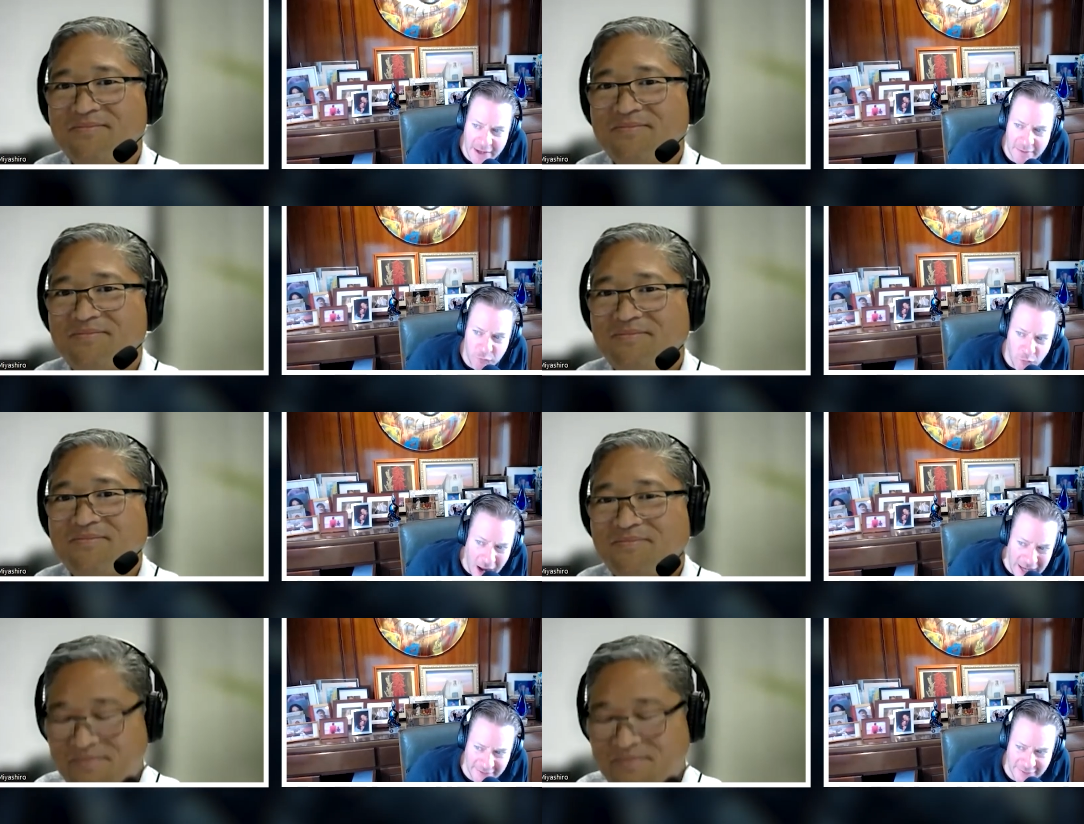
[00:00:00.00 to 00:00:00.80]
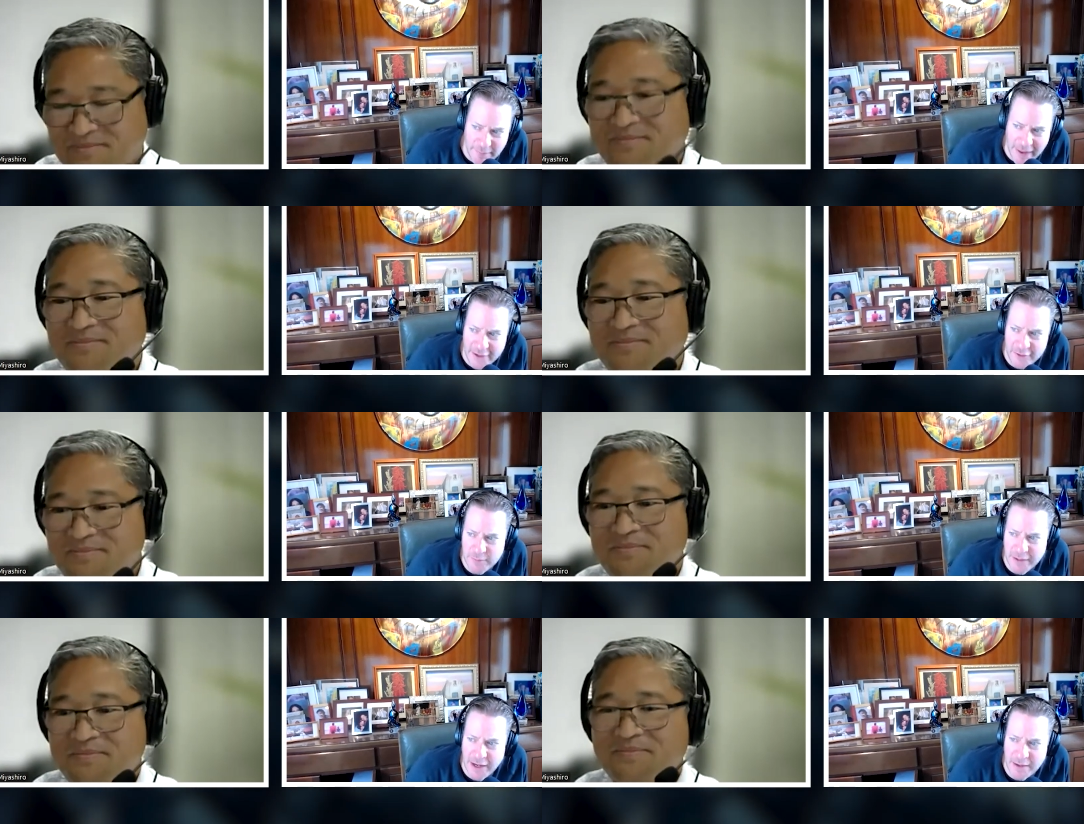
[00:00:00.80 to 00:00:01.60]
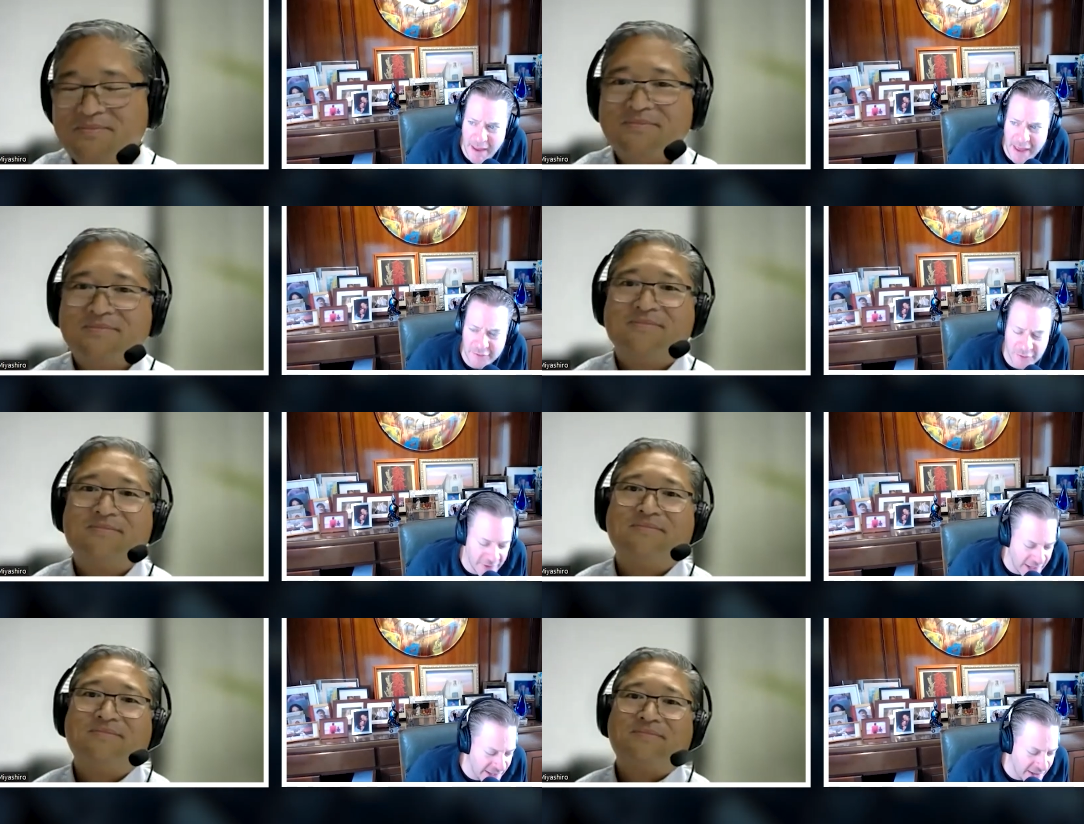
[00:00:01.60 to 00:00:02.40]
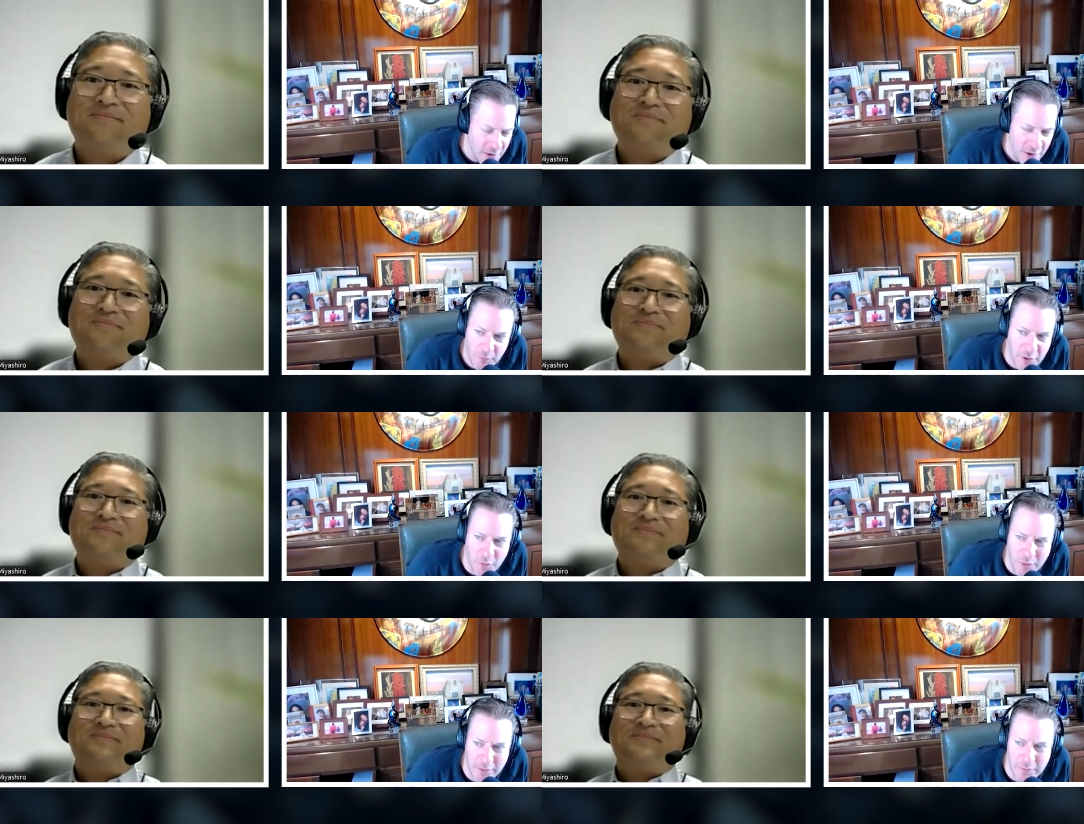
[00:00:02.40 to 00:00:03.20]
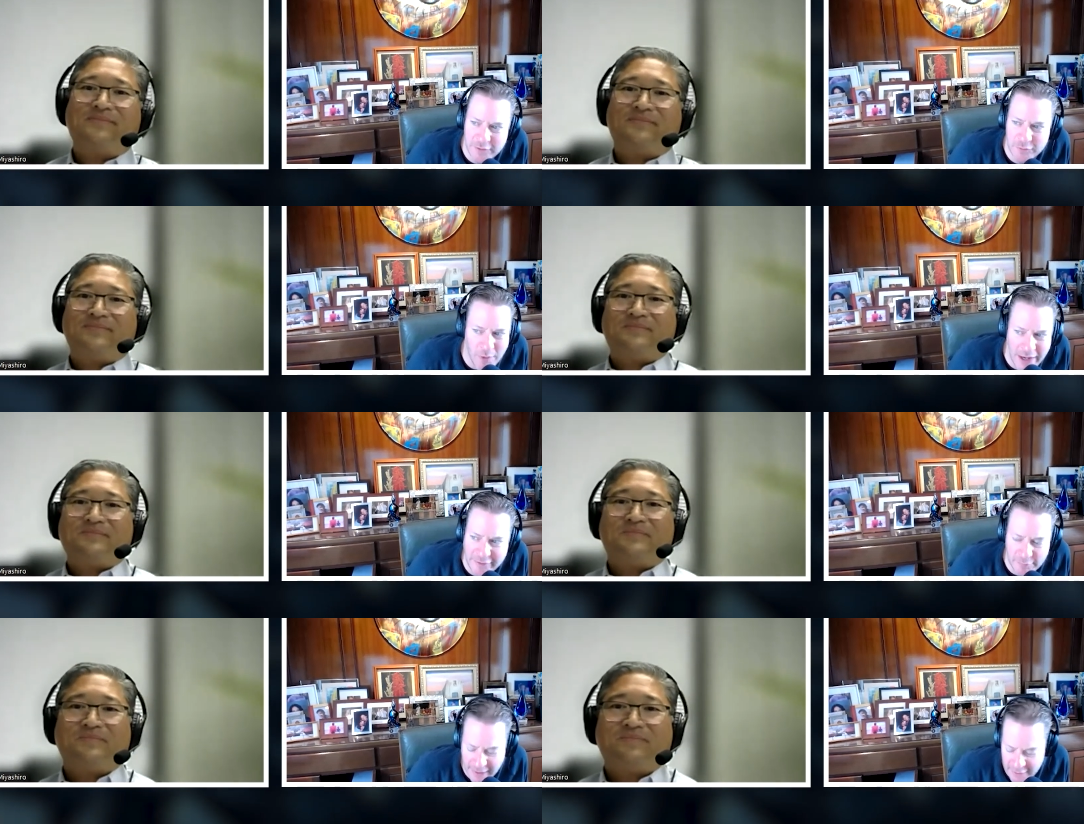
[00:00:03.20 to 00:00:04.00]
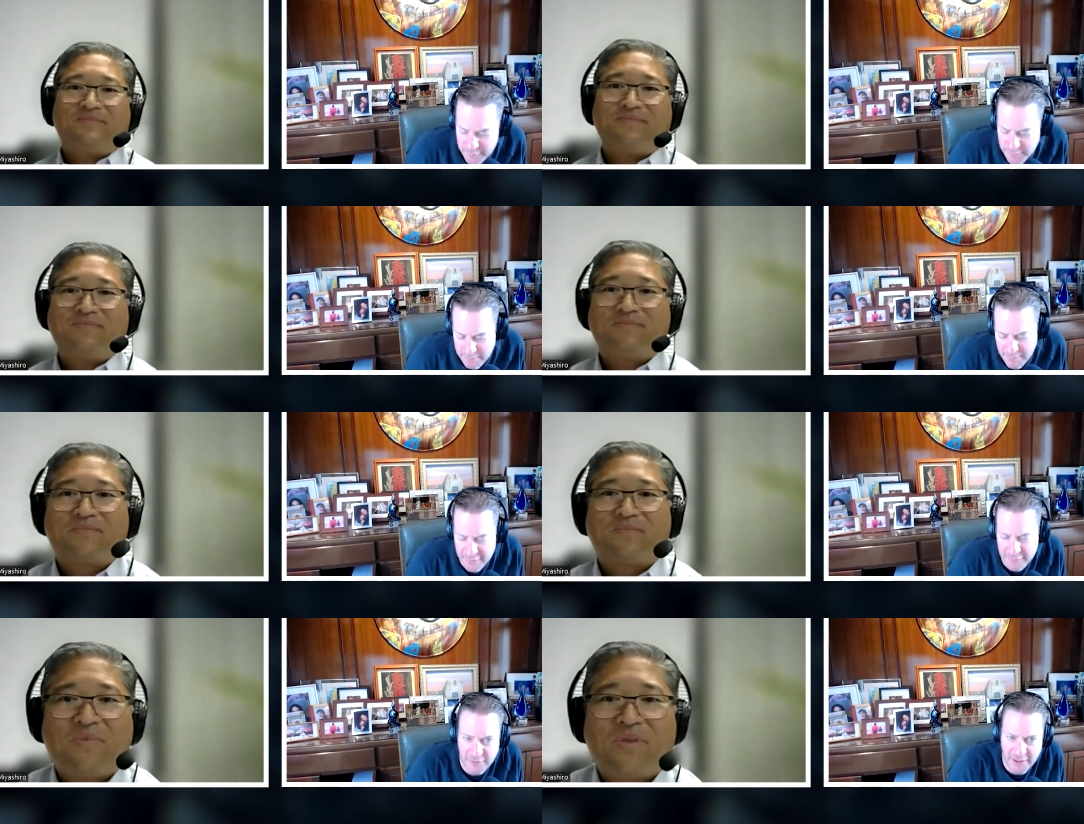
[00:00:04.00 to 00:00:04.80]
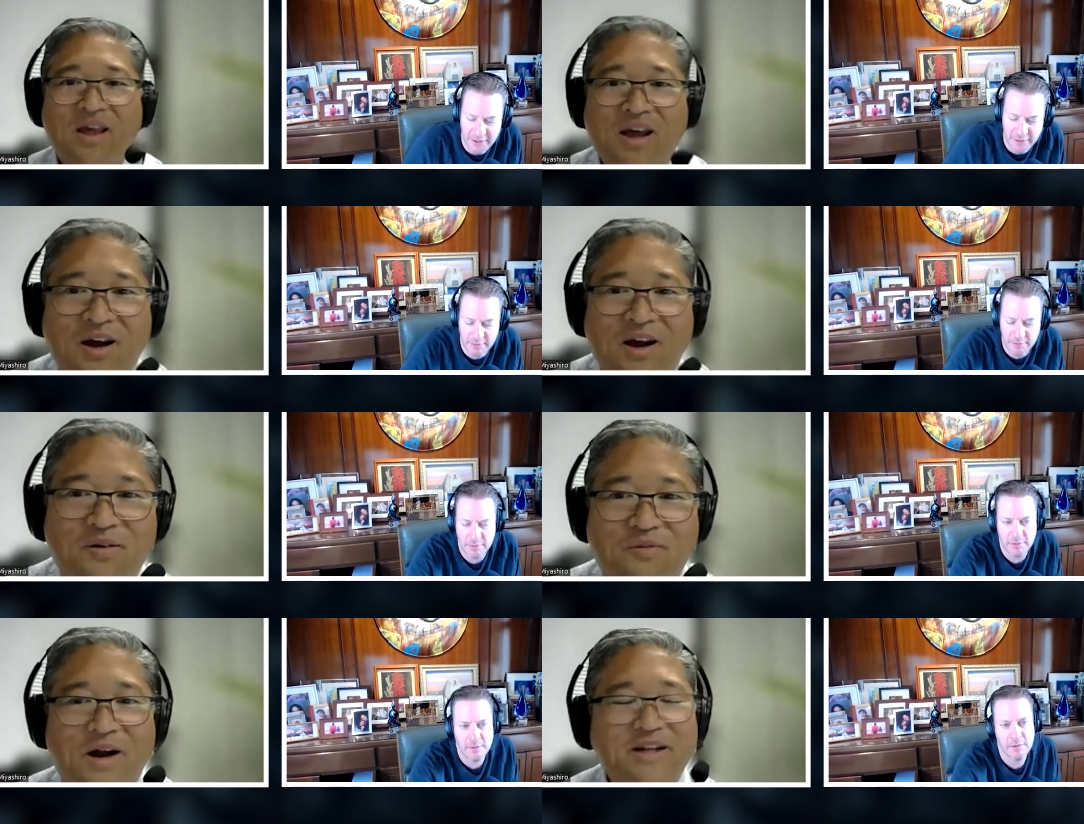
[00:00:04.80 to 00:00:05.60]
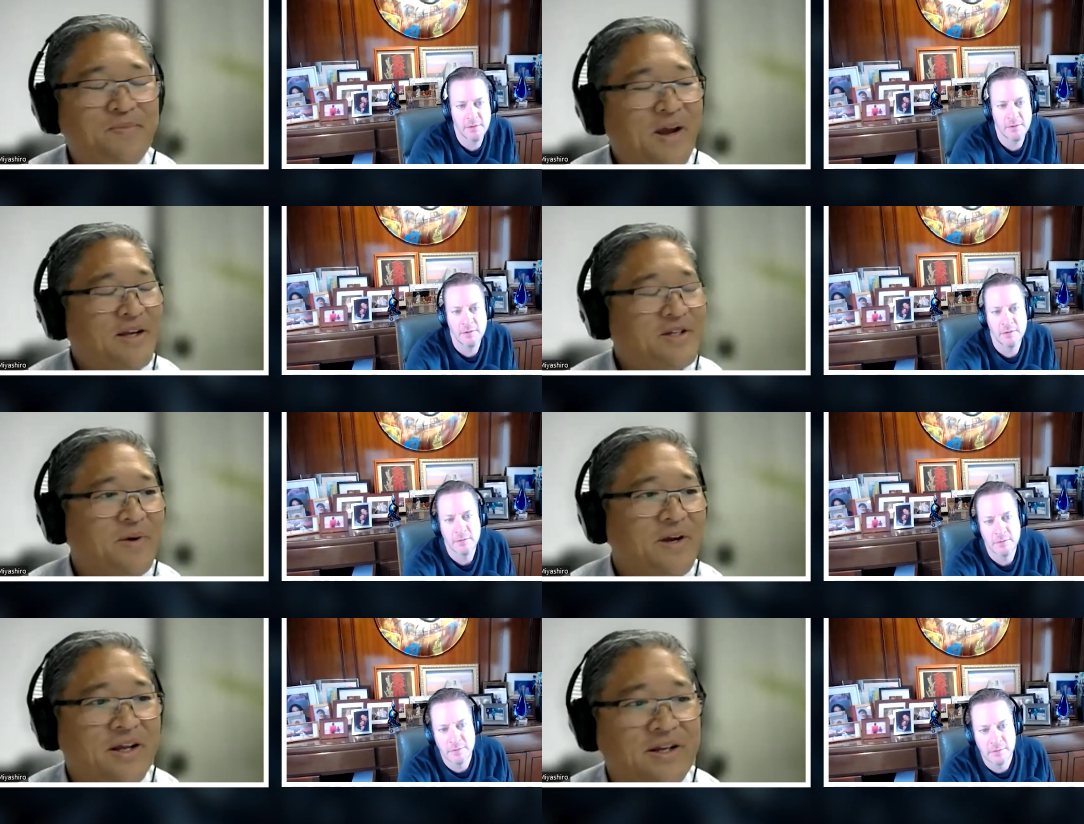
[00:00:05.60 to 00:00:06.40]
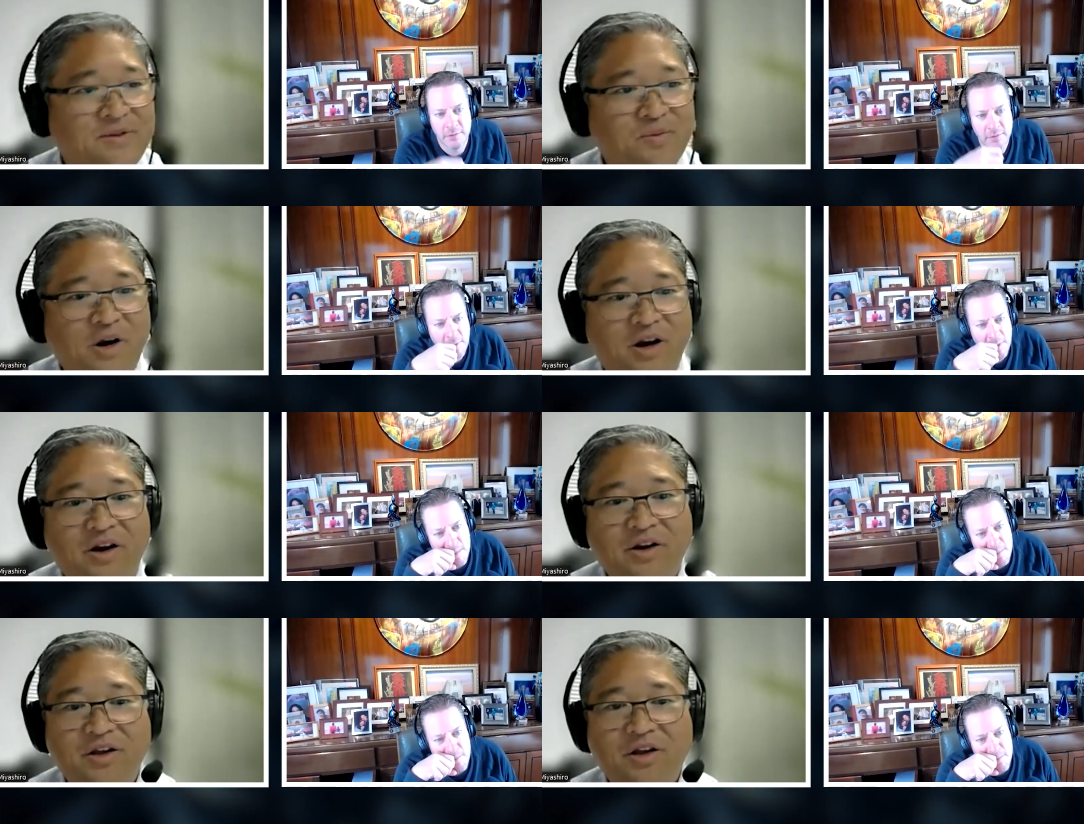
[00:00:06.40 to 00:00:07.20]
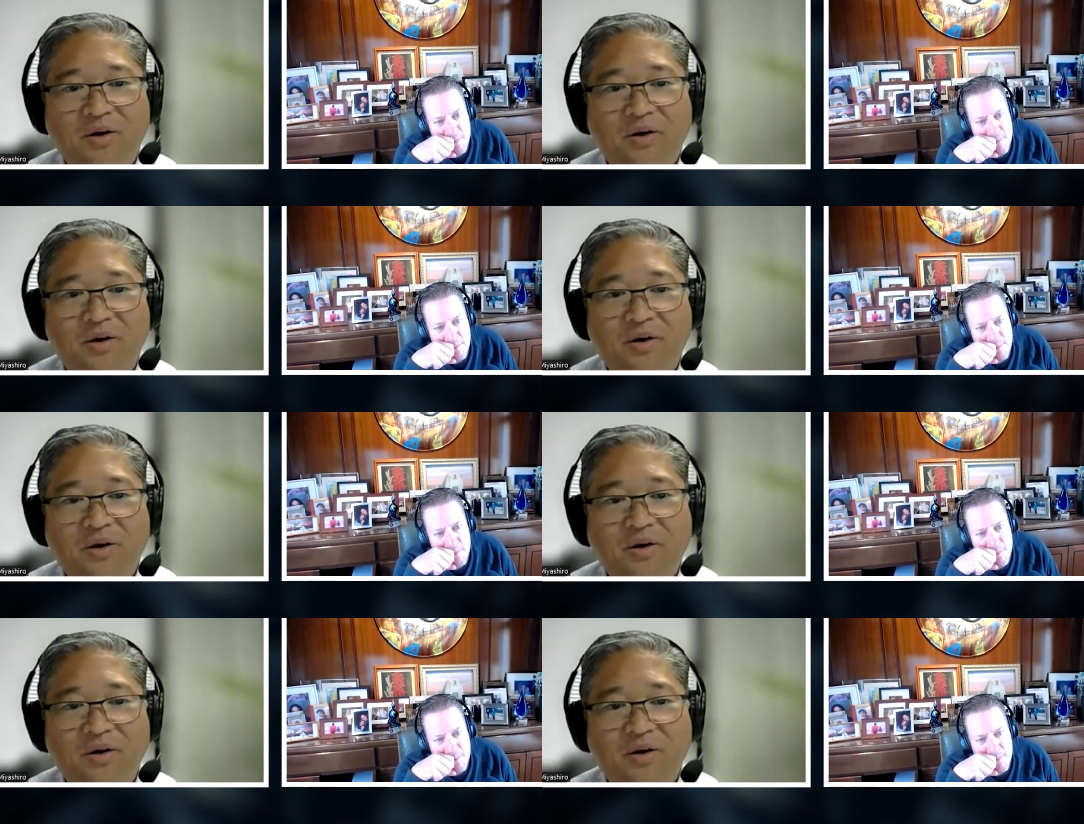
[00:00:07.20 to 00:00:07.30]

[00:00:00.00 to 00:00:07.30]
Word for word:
Speaker 1: head of rights management and master data. Real quick, what is rights management and master data?
Speaker 2: Rights management is where you